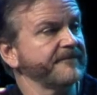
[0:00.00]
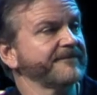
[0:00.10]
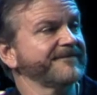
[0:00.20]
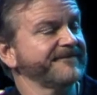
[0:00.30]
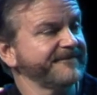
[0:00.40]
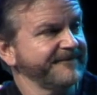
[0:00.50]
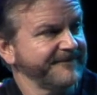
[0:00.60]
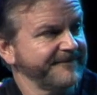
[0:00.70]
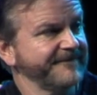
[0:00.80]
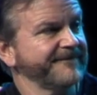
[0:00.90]

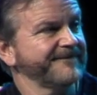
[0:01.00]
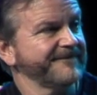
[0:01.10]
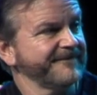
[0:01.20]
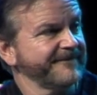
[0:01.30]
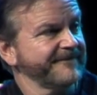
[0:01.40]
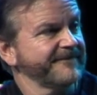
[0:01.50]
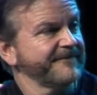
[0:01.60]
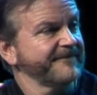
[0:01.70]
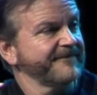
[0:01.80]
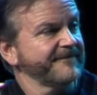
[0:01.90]
what's at the end. So,
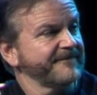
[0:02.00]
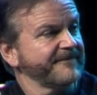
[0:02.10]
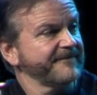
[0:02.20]
but